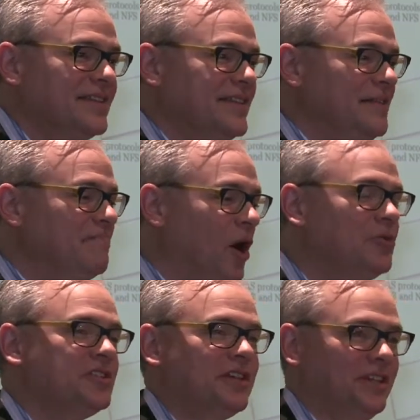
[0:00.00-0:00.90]
is the
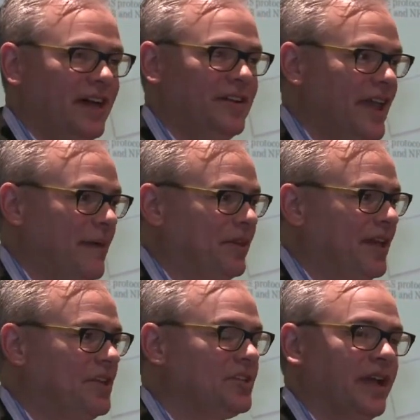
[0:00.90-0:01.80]
most cloudy
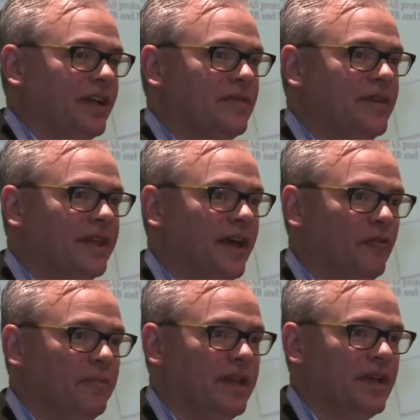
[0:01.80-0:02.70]
application I can think
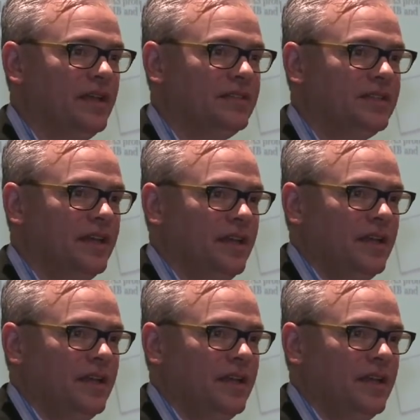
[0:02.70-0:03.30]
of because